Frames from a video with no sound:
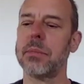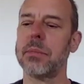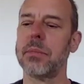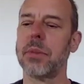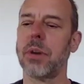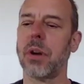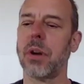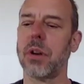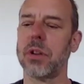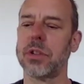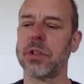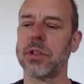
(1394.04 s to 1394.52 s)

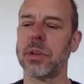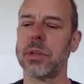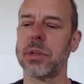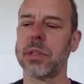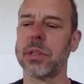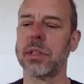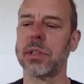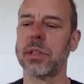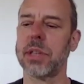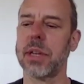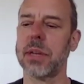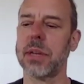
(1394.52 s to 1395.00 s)
also at the
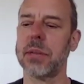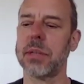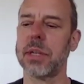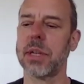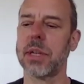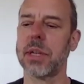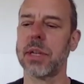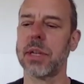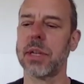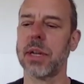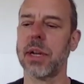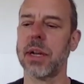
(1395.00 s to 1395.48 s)
same
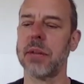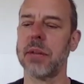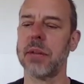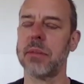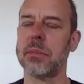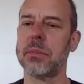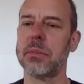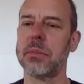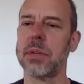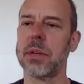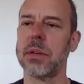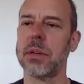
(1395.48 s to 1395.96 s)

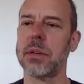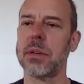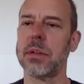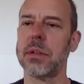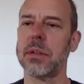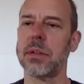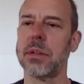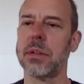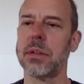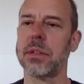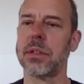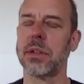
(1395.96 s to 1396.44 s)
time,
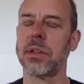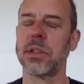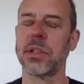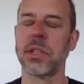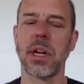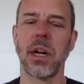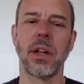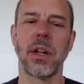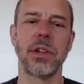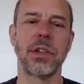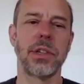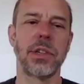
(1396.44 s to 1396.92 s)

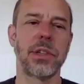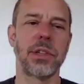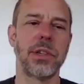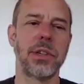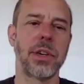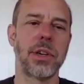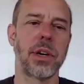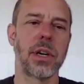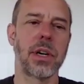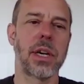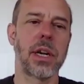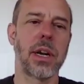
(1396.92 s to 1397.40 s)

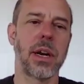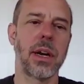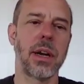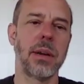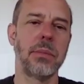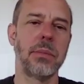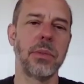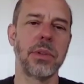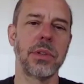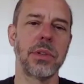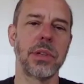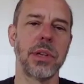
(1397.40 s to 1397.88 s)
sociologist
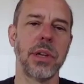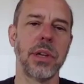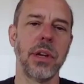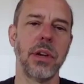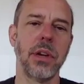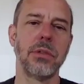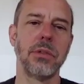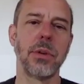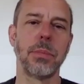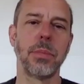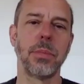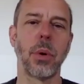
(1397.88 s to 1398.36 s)
Durkheim was
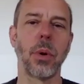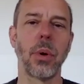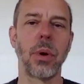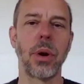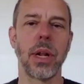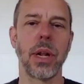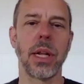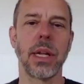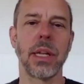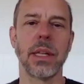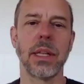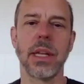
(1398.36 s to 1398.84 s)

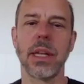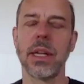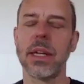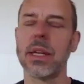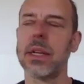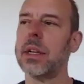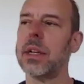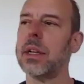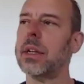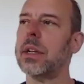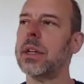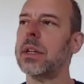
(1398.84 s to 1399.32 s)
reporting that
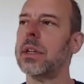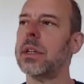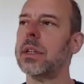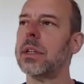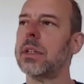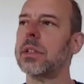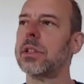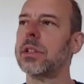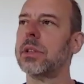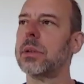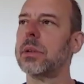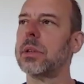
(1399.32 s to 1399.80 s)

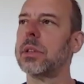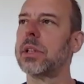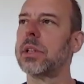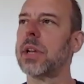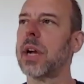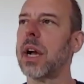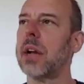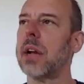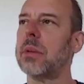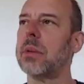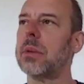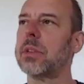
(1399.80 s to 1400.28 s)

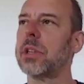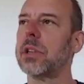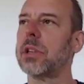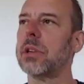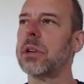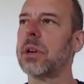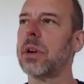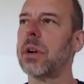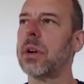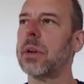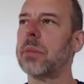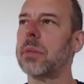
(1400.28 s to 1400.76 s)
suicide was a
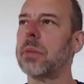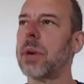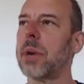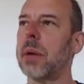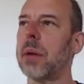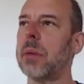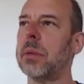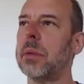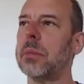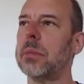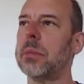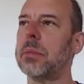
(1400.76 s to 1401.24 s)
growing
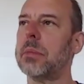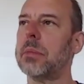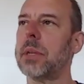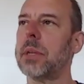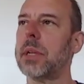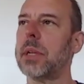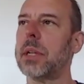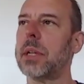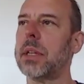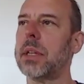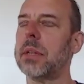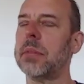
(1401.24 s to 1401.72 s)
problem,
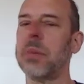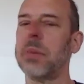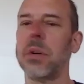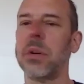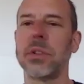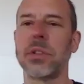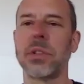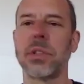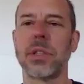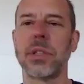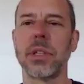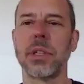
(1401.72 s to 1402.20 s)
and the
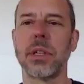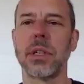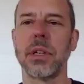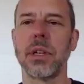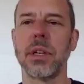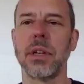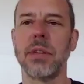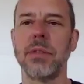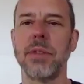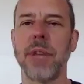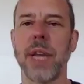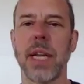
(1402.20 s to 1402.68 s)
most
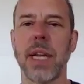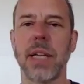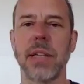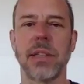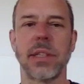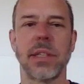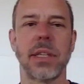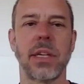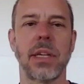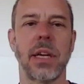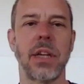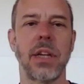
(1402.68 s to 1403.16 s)

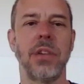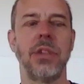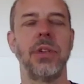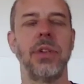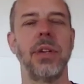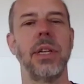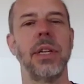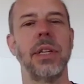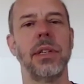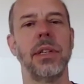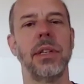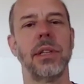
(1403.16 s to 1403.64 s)
advanced
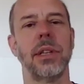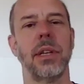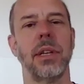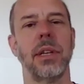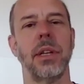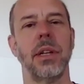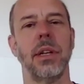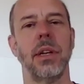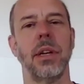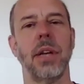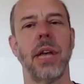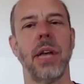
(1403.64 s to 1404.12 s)
countries
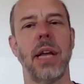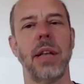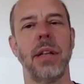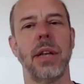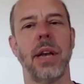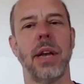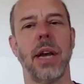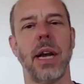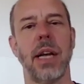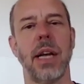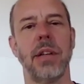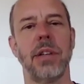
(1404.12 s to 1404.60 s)
had the
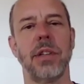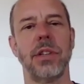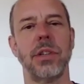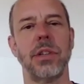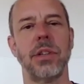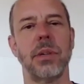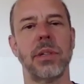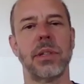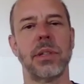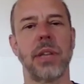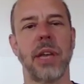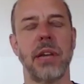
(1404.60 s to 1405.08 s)
highest
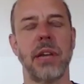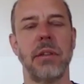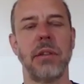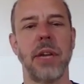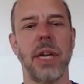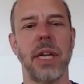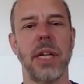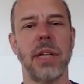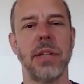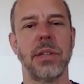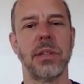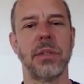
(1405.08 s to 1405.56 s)
suicide
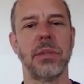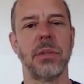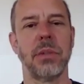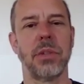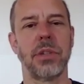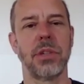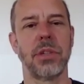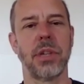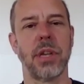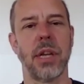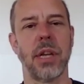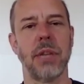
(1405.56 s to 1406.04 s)
rates,
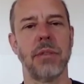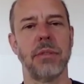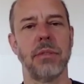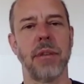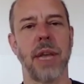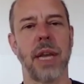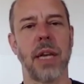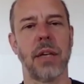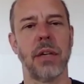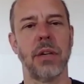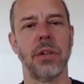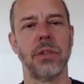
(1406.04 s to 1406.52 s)
which
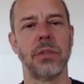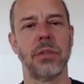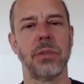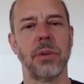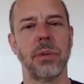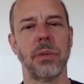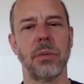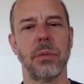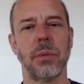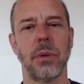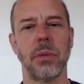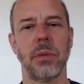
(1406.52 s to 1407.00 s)
echoes
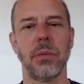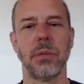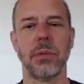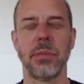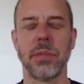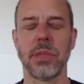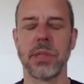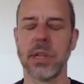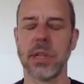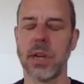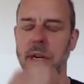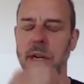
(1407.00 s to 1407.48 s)
what we've
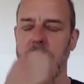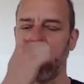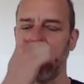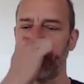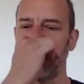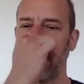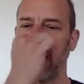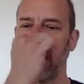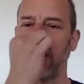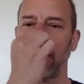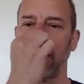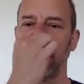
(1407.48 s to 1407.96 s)
been talking
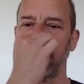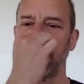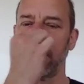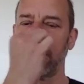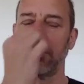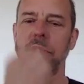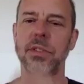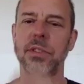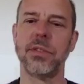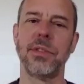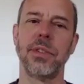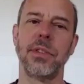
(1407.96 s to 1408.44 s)
about in
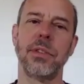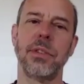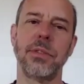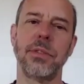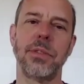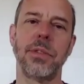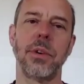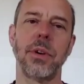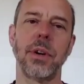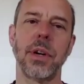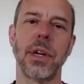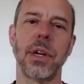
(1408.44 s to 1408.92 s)
terms of
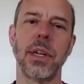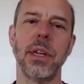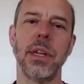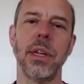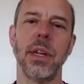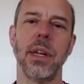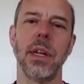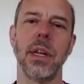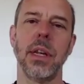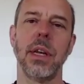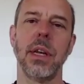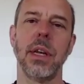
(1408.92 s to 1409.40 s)
Freud
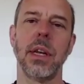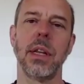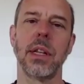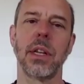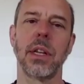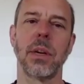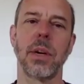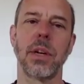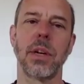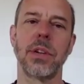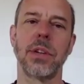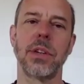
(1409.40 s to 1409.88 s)
and the
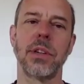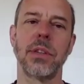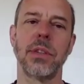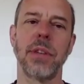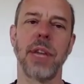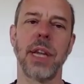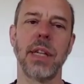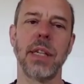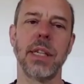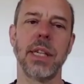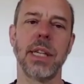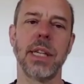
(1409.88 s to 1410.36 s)
question of
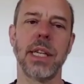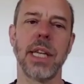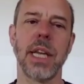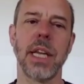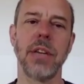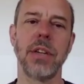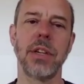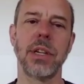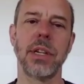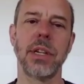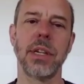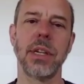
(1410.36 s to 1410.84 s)

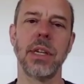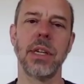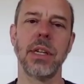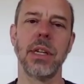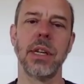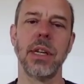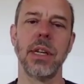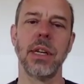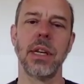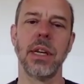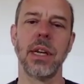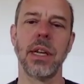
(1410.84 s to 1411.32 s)
alienation
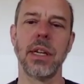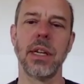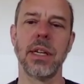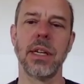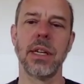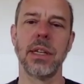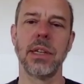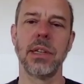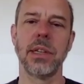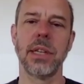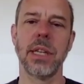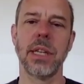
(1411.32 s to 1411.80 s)
and
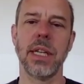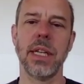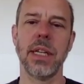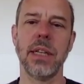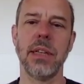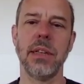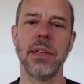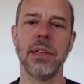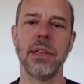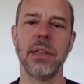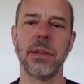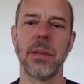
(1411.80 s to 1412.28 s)

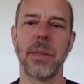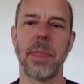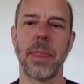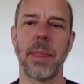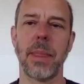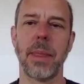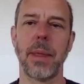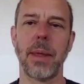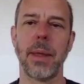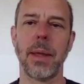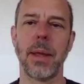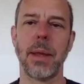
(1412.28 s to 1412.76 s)
dis-ease.
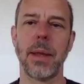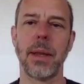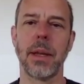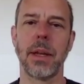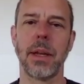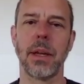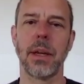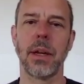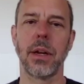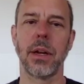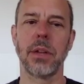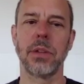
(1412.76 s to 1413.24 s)
And it
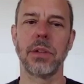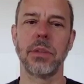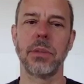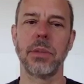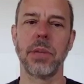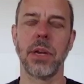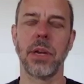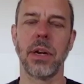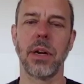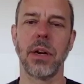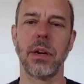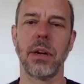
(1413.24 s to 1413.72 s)
could also be
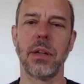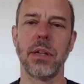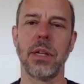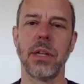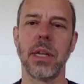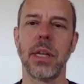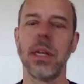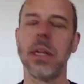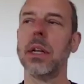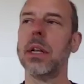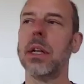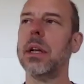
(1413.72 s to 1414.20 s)
argued
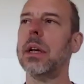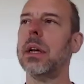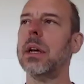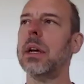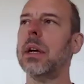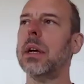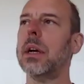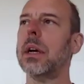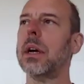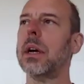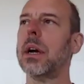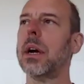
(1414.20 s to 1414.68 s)
that
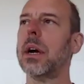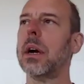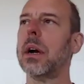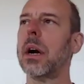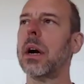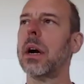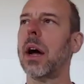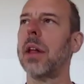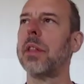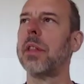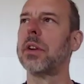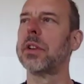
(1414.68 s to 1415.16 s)

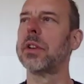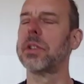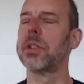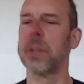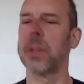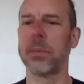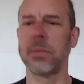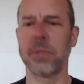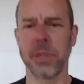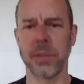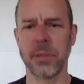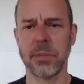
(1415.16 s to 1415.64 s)
other
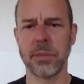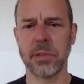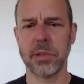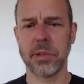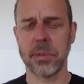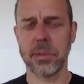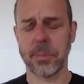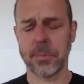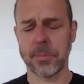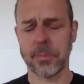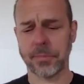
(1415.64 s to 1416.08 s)
symptoms,